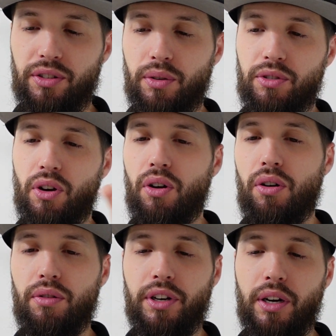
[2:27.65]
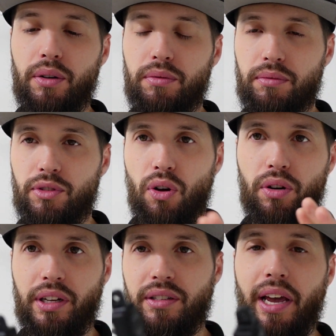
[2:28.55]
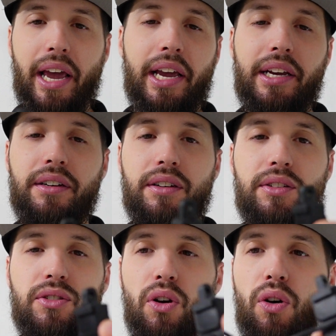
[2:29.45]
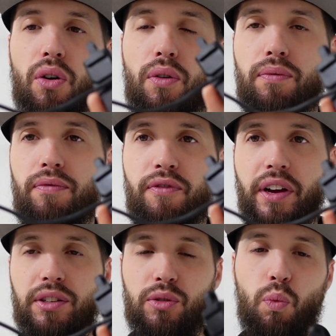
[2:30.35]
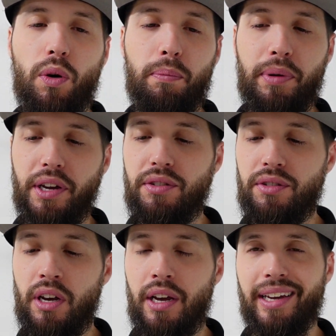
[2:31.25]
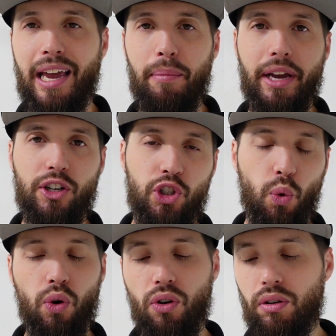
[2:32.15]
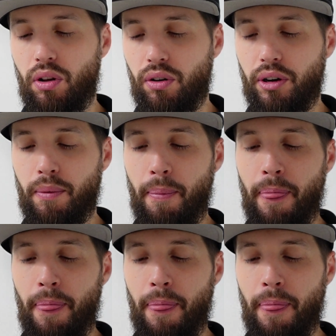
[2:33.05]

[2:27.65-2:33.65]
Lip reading: So it's all, it's all contained, it's all fixed one piece. Can't make it shorter or longer.